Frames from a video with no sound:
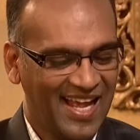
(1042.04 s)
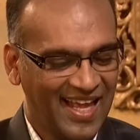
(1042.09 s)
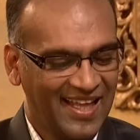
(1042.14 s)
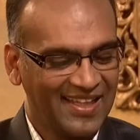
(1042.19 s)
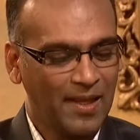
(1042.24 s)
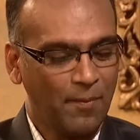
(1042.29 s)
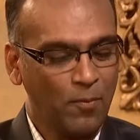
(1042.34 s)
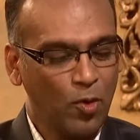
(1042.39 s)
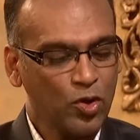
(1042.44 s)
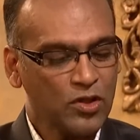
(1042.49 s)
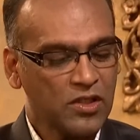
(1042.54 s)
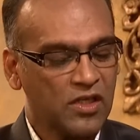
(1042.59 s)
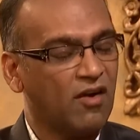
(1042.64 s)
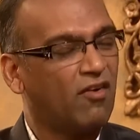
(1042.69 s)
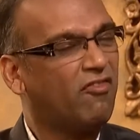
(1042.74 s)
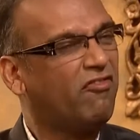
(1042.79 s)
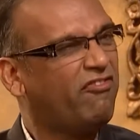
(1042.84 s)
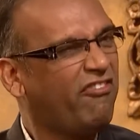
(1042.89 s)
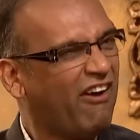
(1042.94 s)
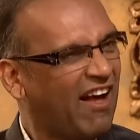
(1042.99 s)
The most
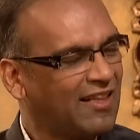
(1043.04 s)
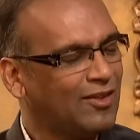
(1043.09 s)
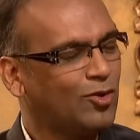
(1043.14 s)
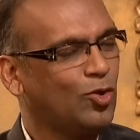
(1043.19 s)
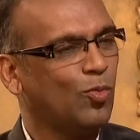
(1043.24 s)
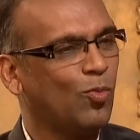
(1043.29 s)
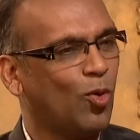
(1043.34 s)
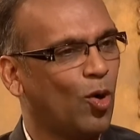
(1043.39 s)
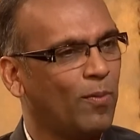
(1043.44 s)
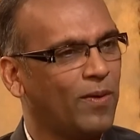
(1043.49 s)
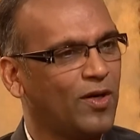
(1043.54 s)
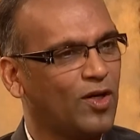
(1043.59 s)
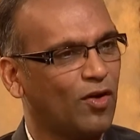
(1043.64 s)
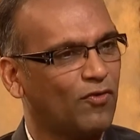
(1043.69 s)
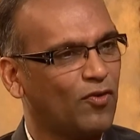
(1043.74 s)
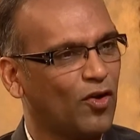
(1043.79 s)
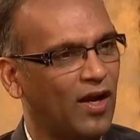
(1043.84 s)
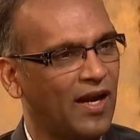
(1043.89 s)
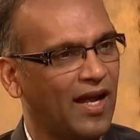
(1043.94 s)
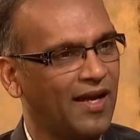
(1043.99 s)
faltu moment of
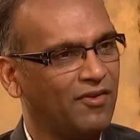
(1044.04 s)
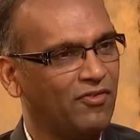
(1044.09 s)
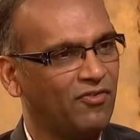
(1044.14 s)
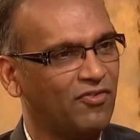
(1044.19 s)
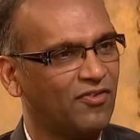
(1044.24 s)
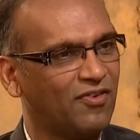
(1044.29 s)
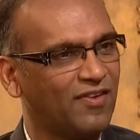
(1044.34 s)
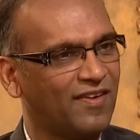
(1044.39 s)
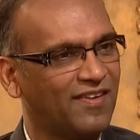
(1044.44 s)
your life?